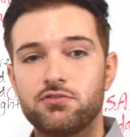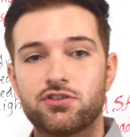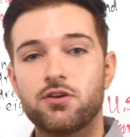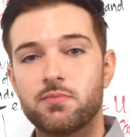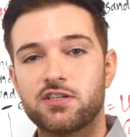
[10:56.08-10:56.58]
you
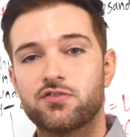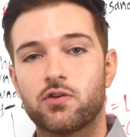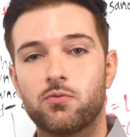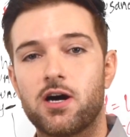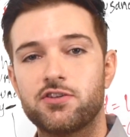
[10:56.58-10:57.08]
so much
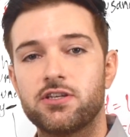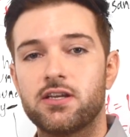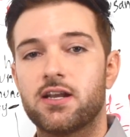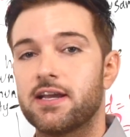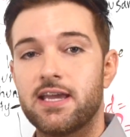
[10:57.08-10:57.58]
for
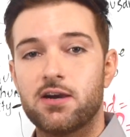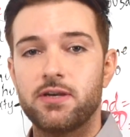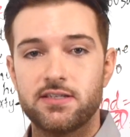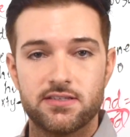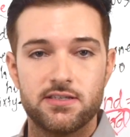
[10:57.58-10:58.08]
watching, and I can't
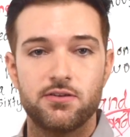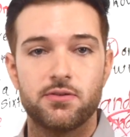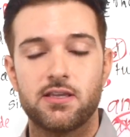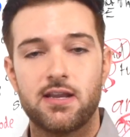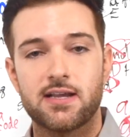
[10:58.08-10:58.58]
wait to see you
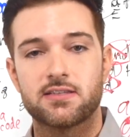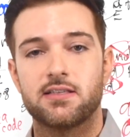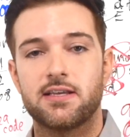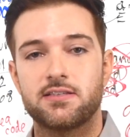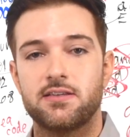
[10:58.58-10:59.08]
in the next
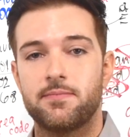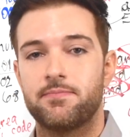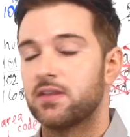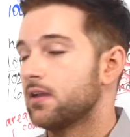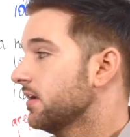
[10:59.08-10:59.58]
lesson.
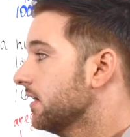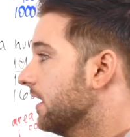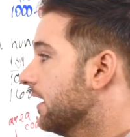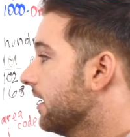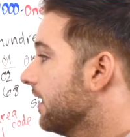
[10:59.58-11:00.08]

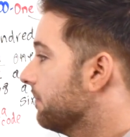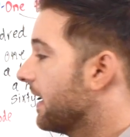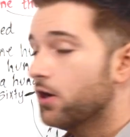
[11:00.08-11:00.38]
I